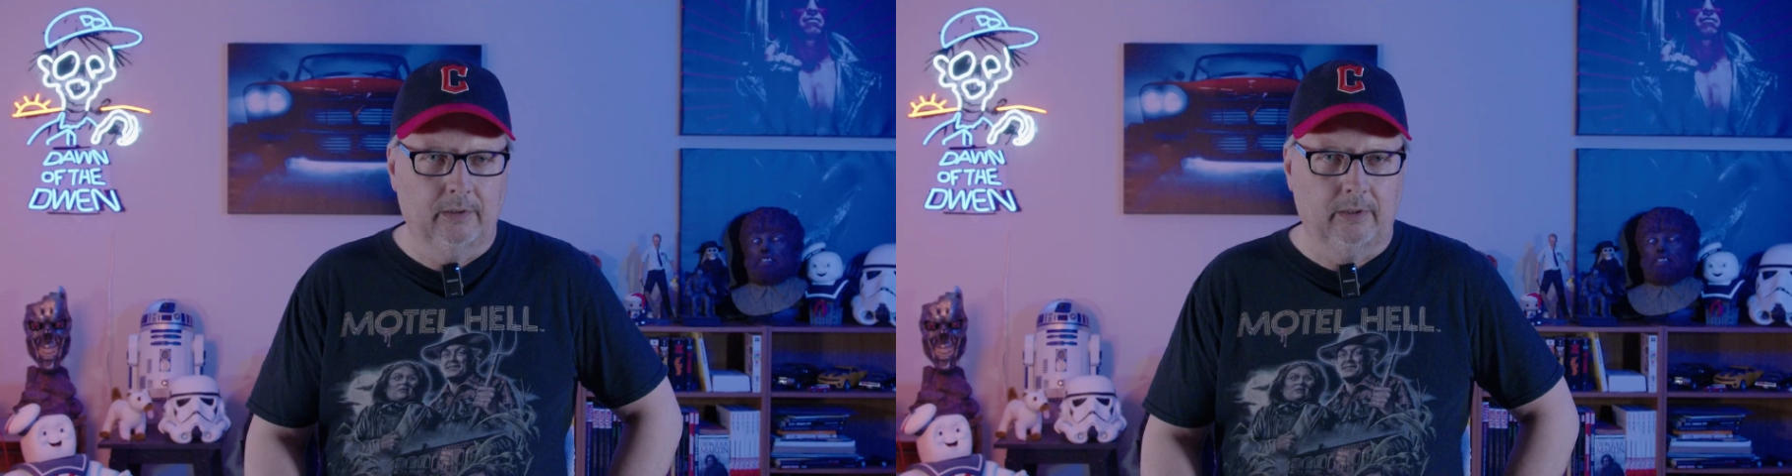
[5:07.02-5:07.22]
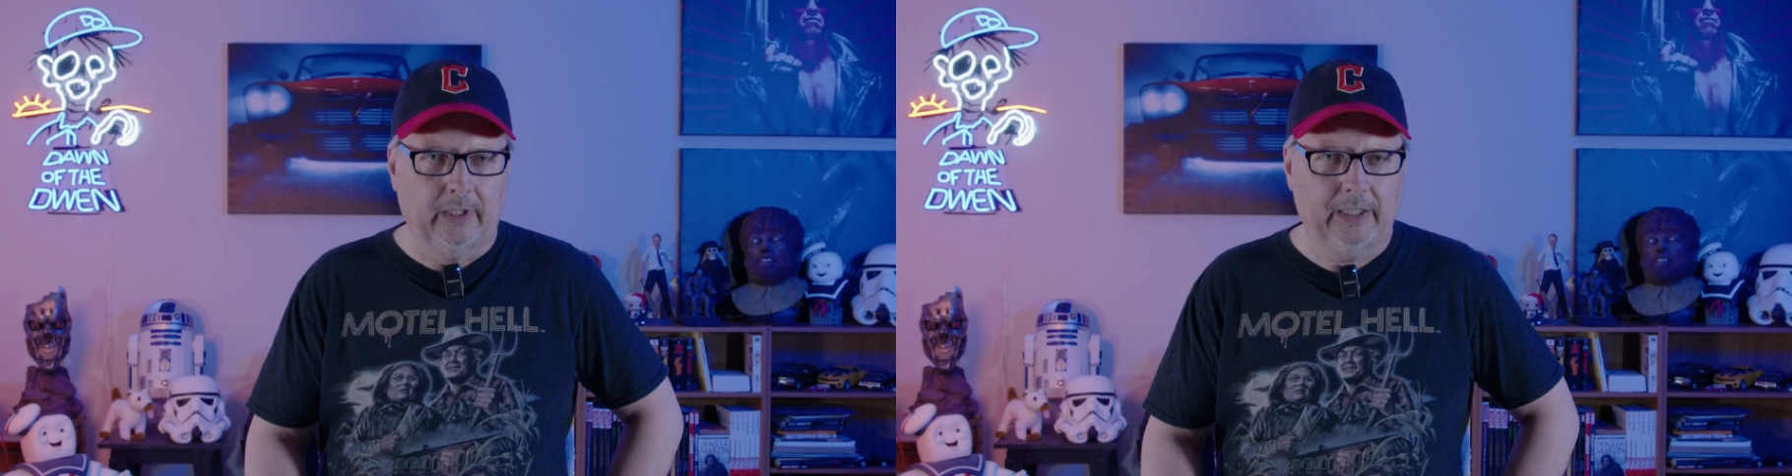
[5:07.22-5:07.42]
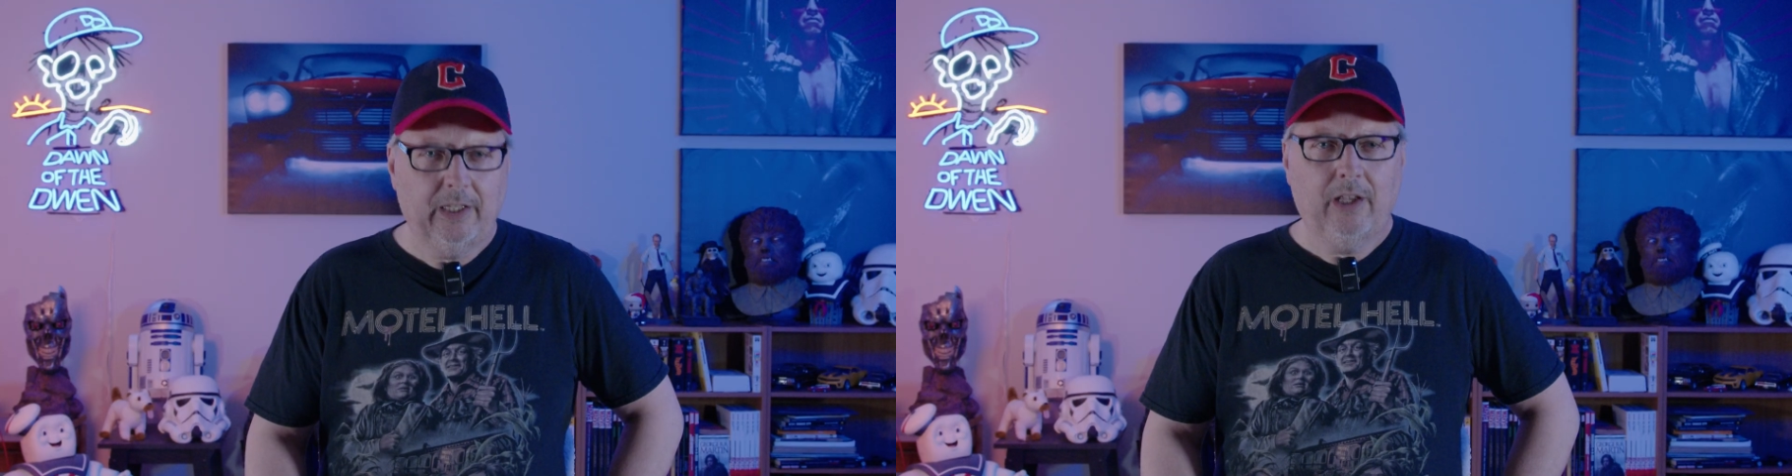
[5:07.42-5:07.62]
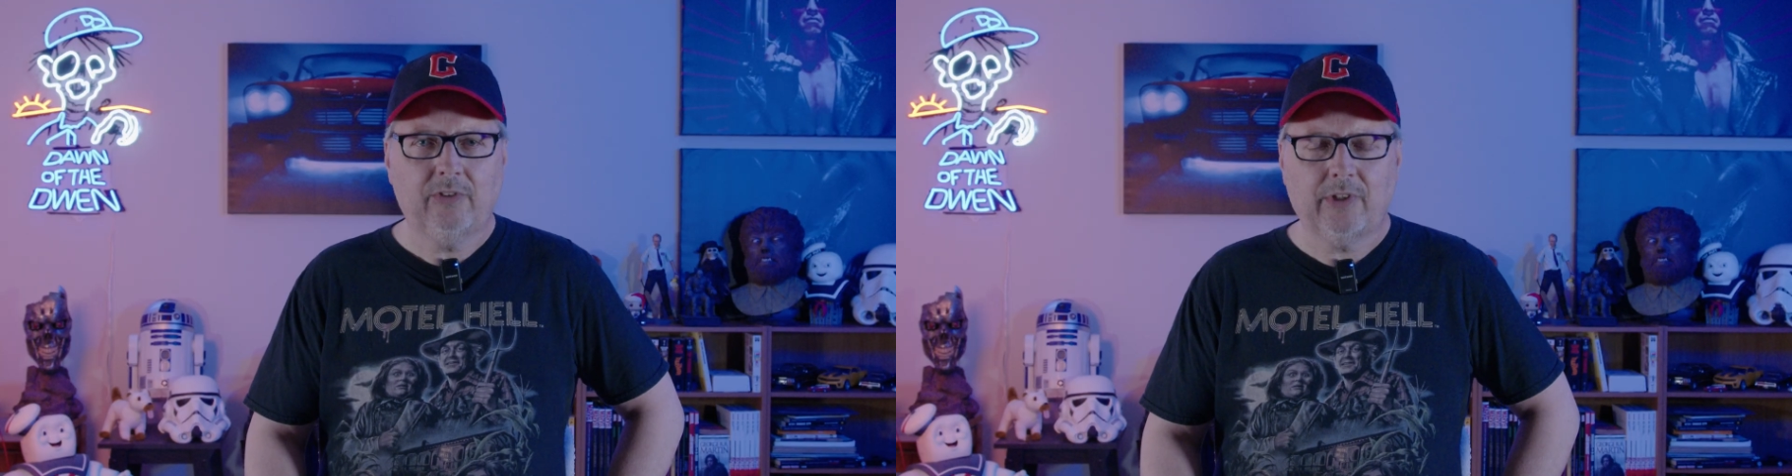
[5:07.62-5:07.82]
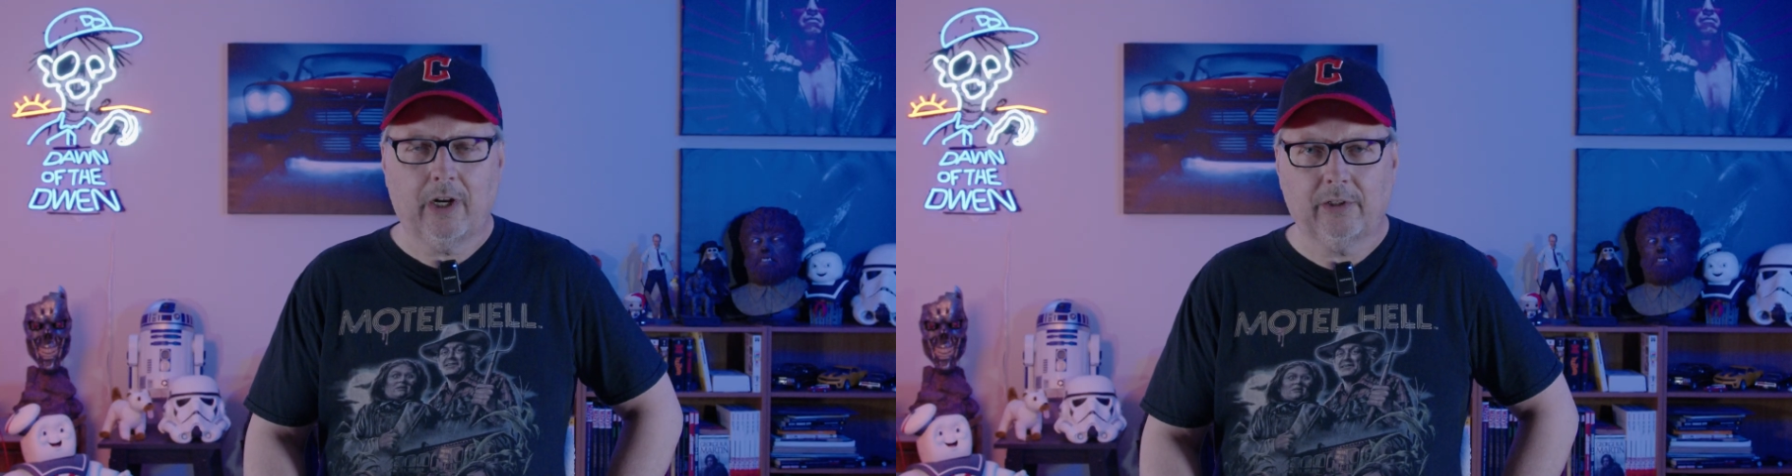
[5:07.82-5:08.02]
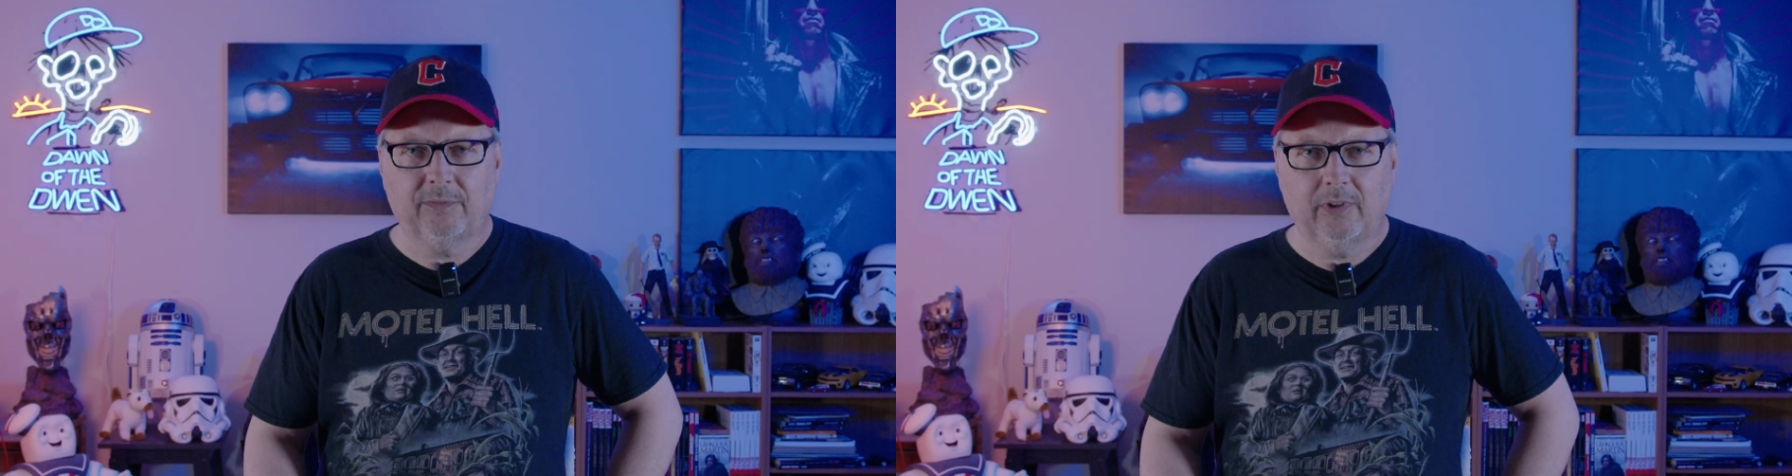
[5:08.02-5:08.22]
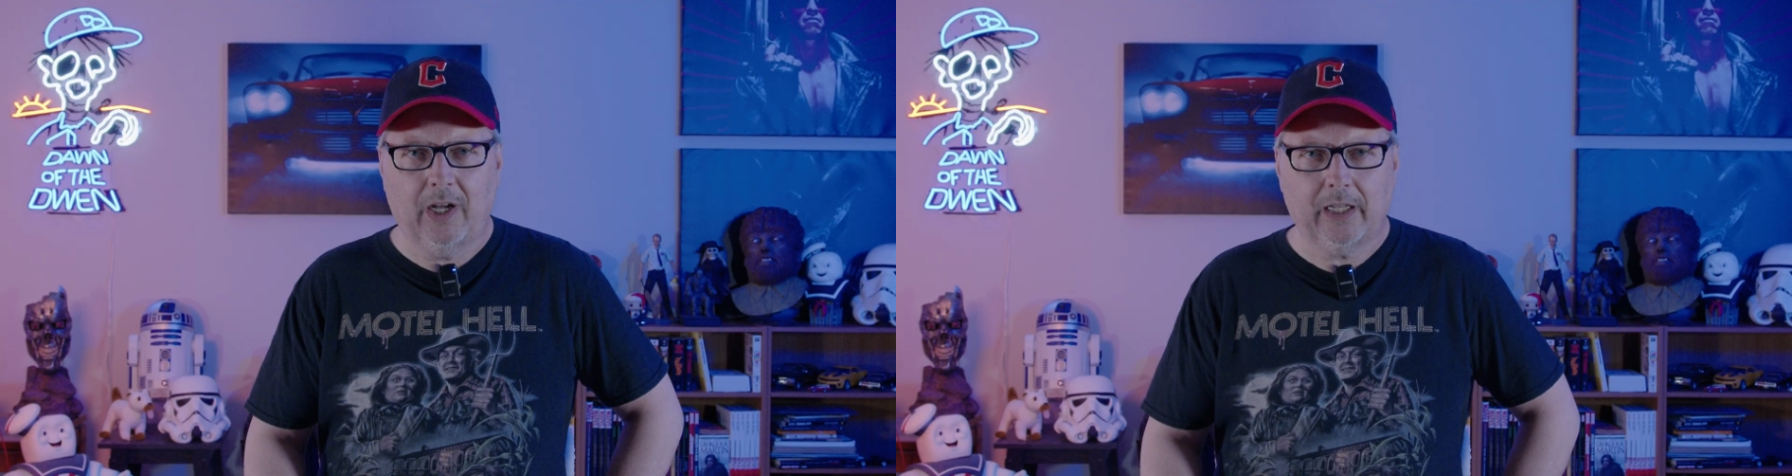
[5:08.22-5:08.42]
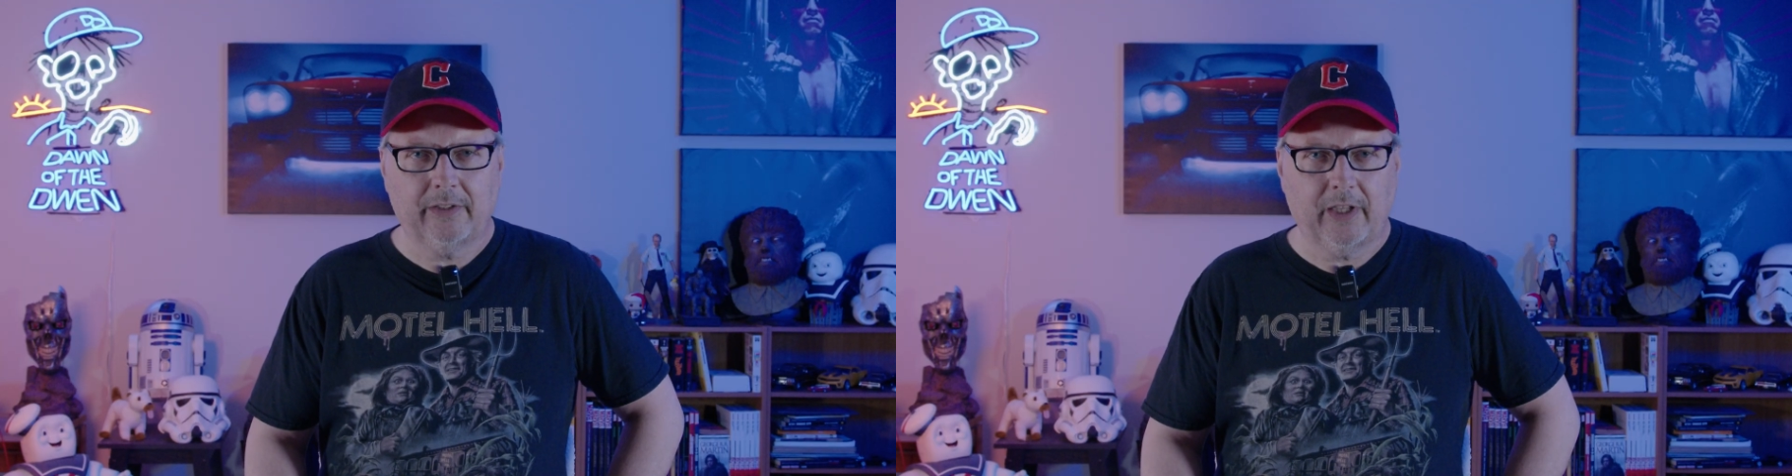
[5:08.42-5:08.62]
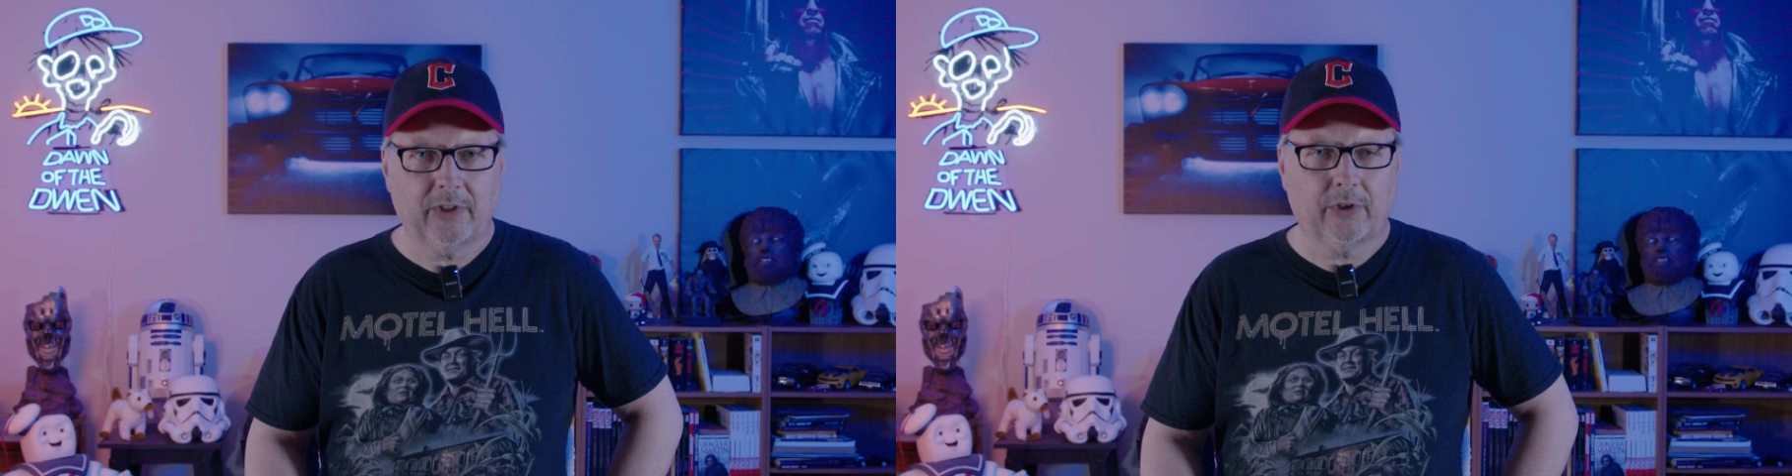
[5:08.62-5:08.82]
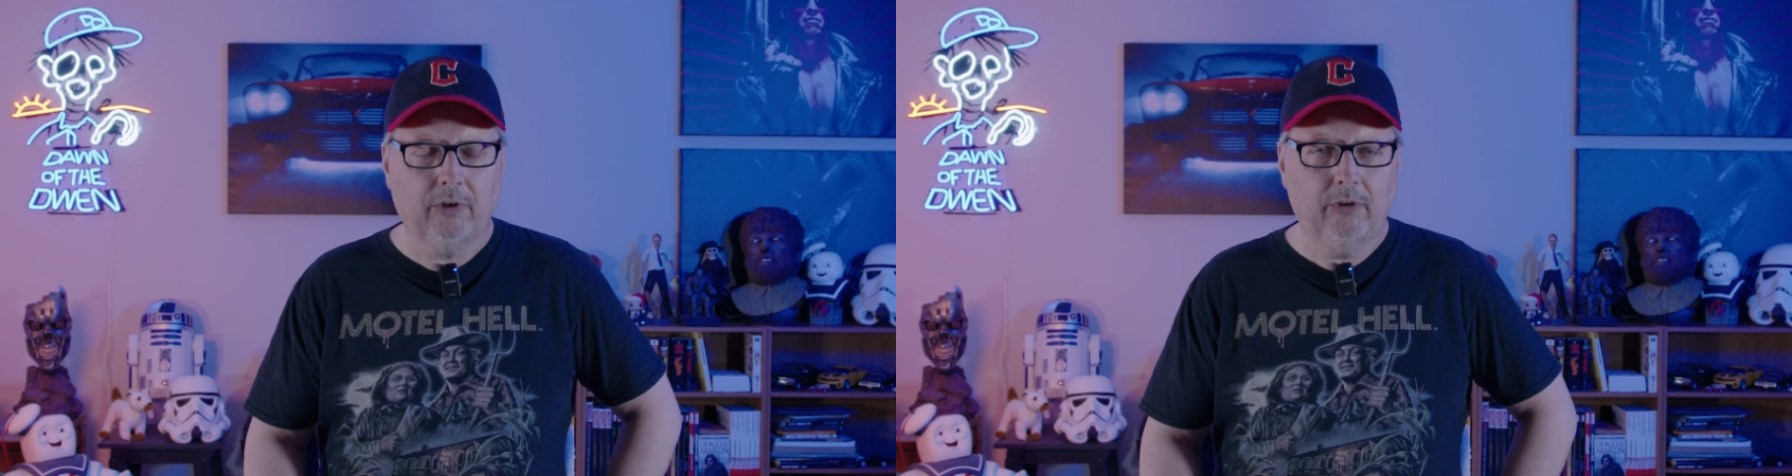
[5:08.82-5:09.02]
He tells Dr. Fallada that
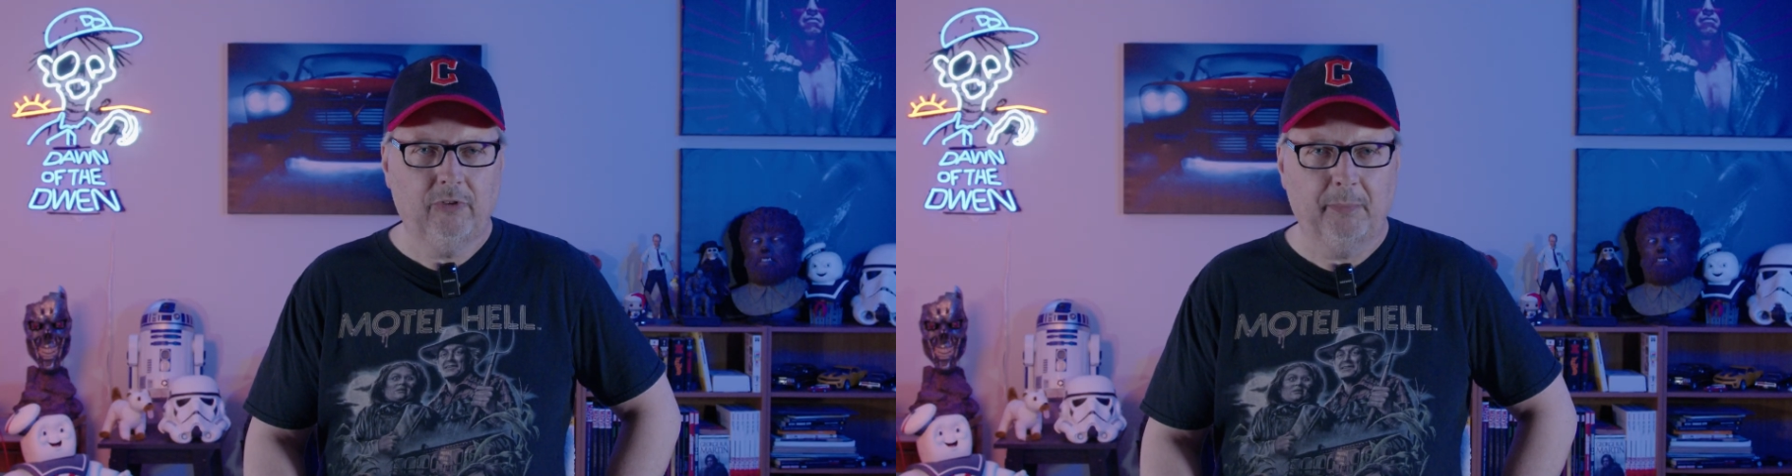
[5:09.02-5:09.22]
the girl